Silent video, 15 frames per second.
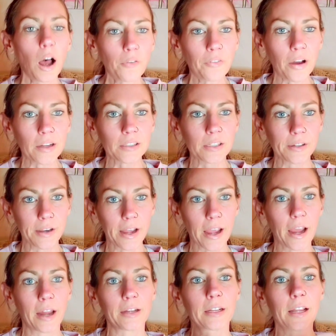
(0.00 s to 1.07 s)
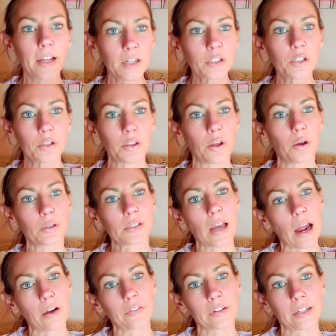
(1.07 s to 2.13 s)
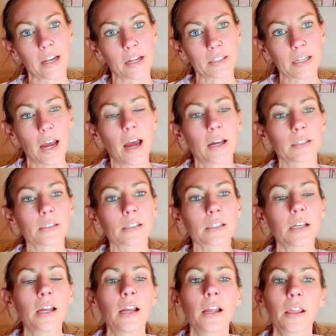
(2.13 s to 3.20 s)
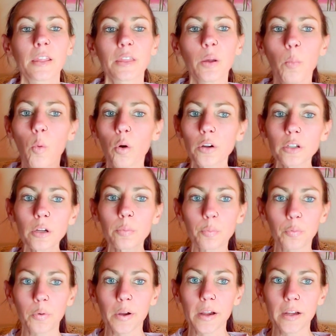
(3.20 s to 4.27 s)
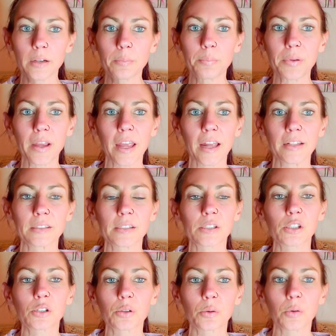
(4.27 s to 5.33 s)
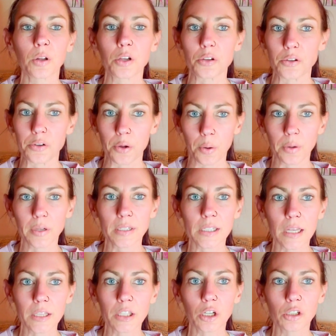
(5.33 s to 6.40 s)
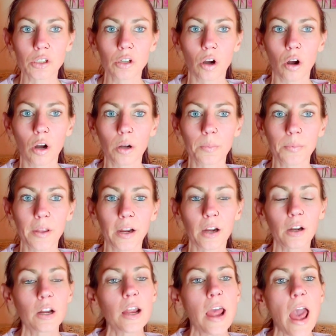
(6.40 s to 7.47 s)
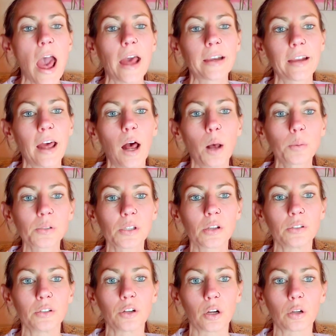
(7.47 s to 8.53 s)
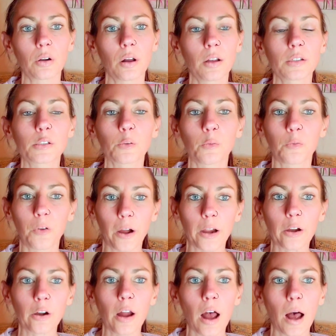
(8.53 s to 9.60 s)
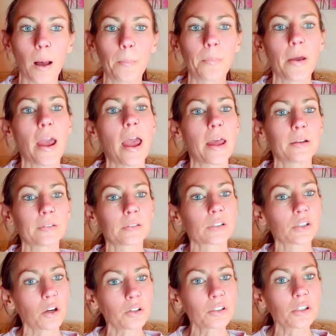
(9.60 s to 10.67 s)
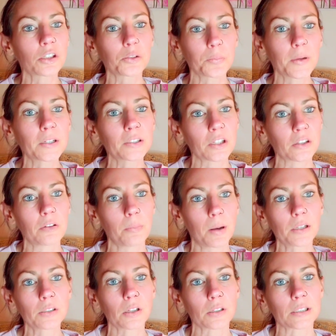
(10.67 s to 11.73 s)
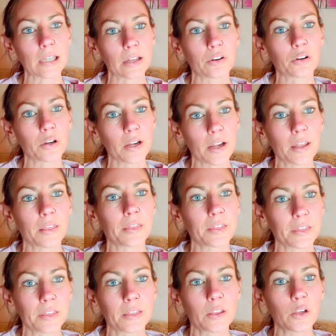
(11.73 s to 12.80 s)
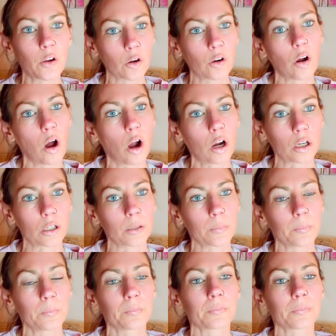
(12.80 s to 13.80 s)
affected hand into those everyday tasks, the more your brain begins to notice that there's an arm there, and it helps the neurons fire up and start to speak to the muscles that are in your arm.